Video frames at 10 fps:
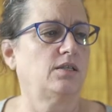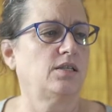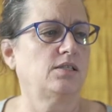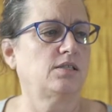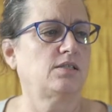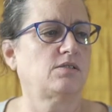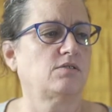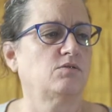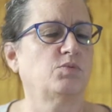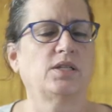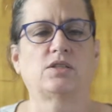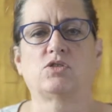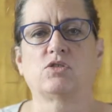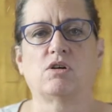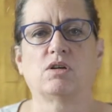is what the
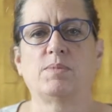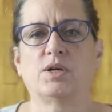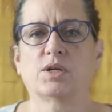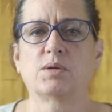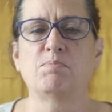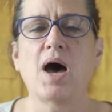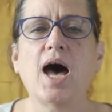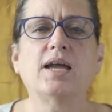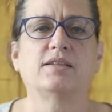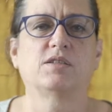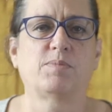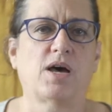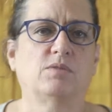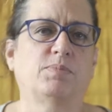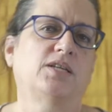song American Pie is about,